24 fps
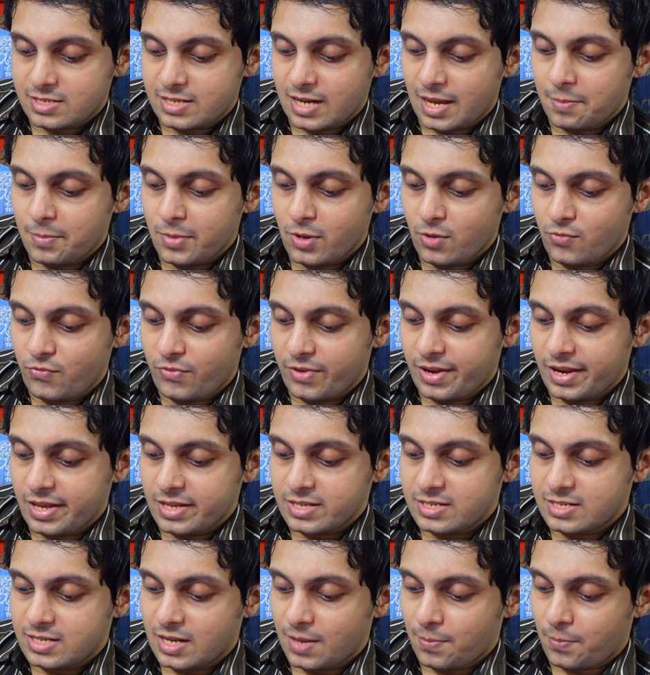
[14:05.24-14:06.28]
time you
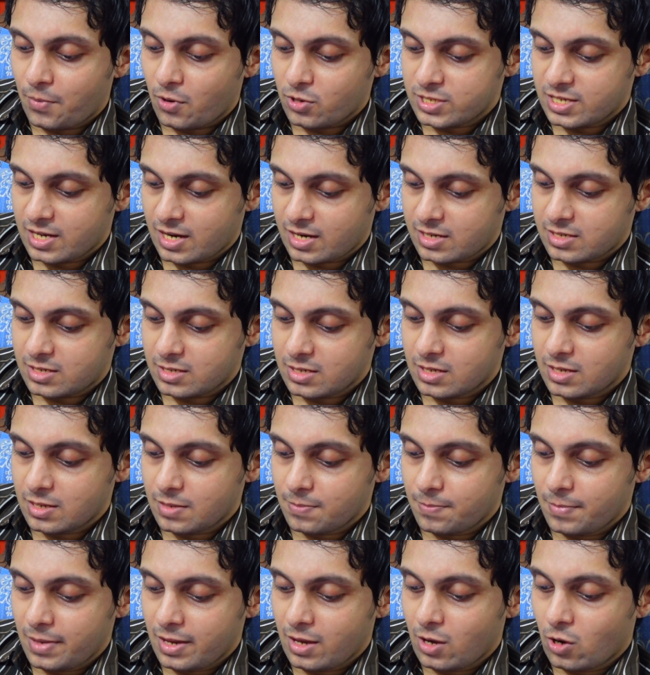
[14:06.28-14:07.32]
finished a project?
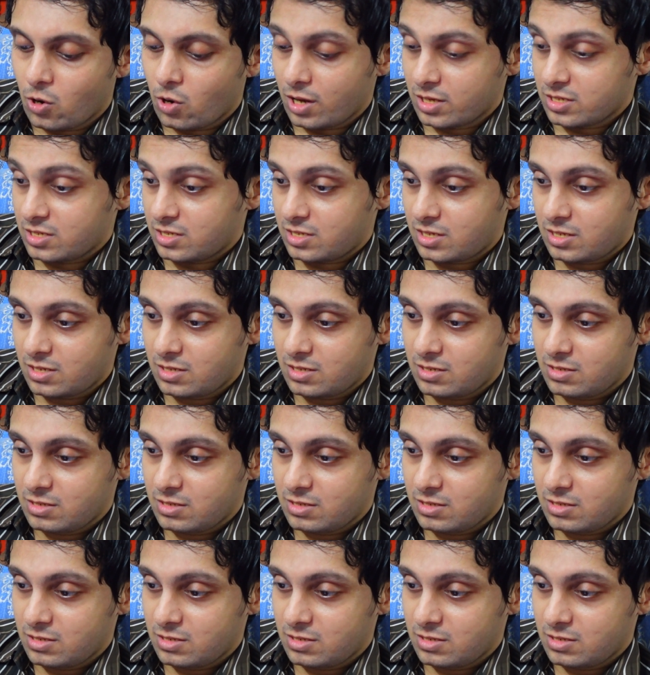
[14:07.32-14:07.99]
Be honest.